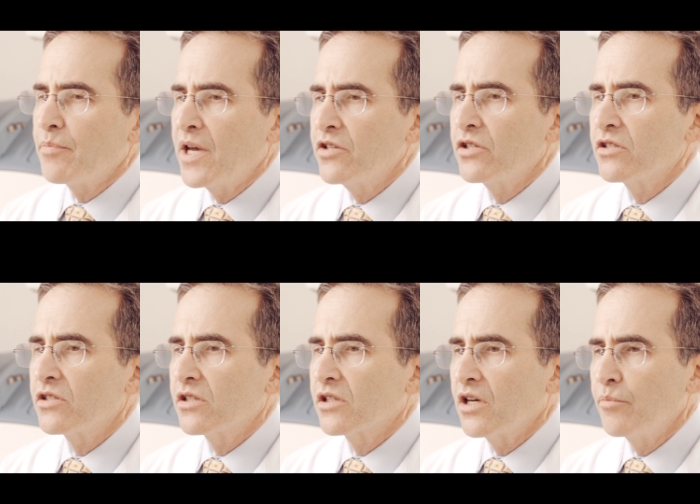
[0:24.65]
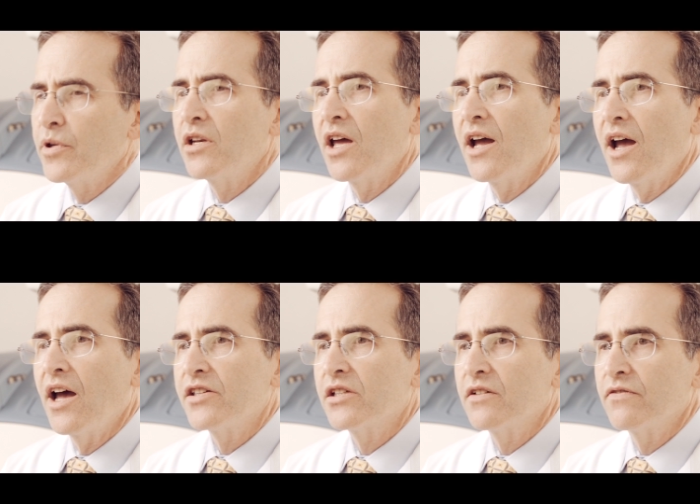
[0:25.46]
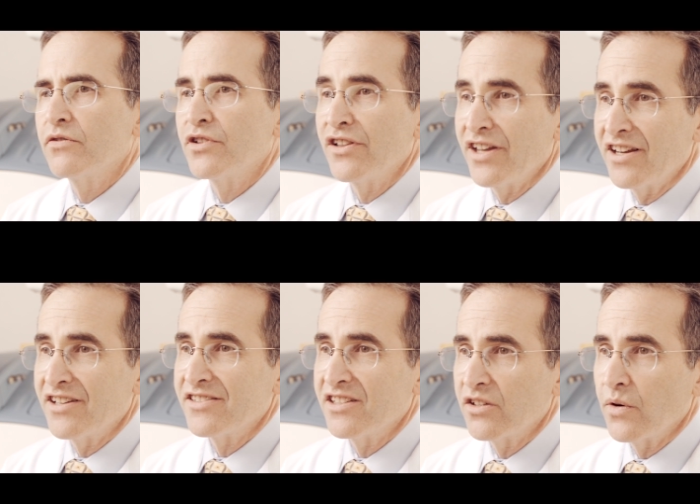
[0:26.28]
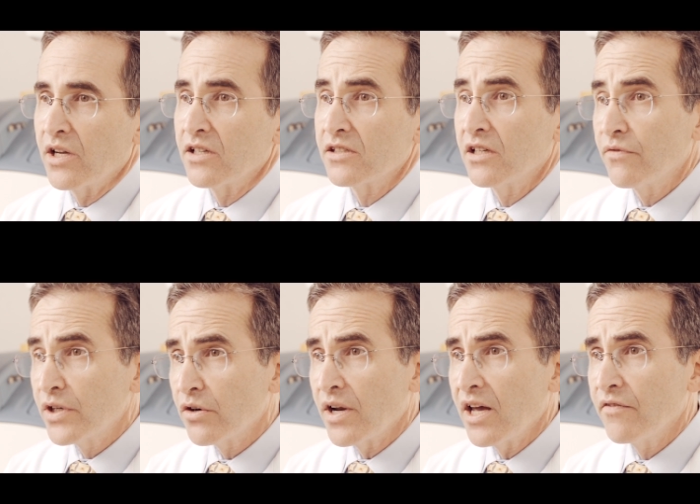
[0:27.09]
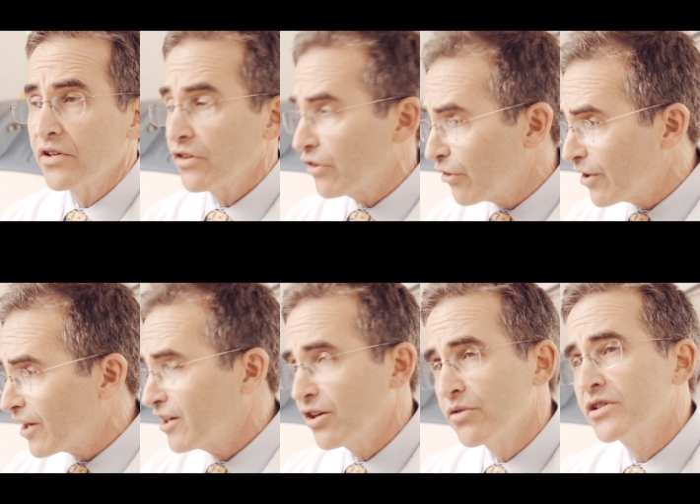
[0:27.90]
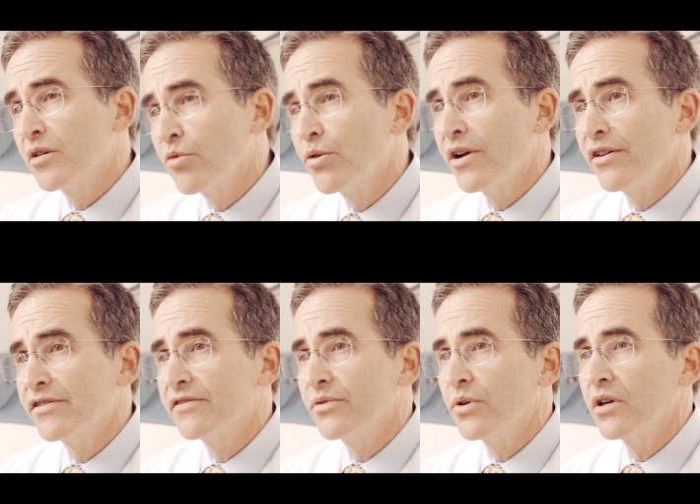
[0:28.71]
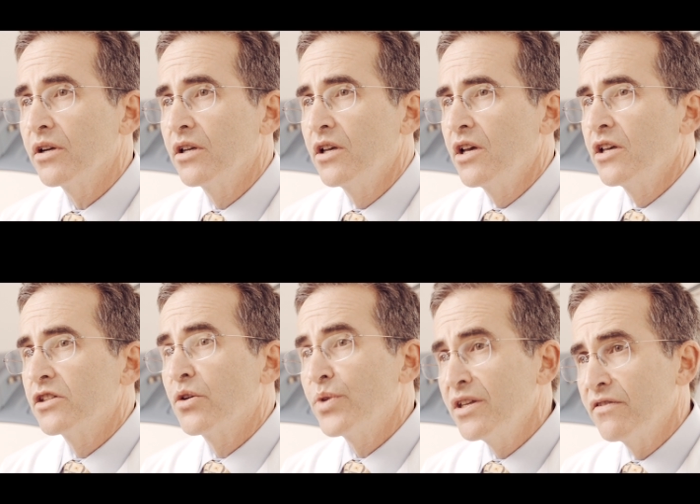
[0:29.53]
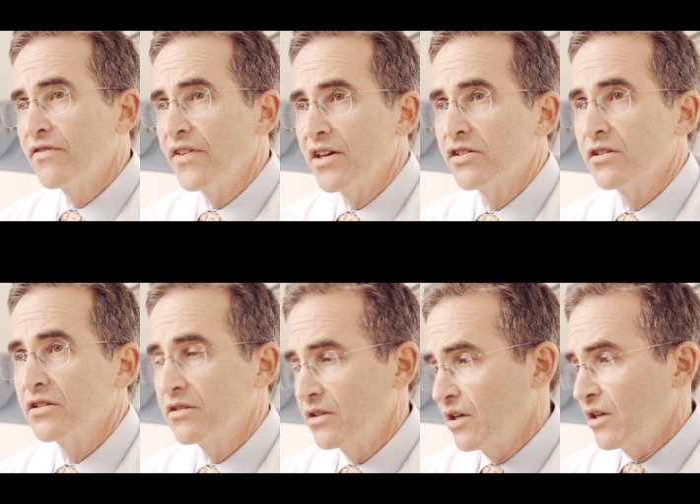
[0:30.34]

patients come in asking for the latest and greatest, and if we don't have it, they're going to go somewhere else for it. So we invested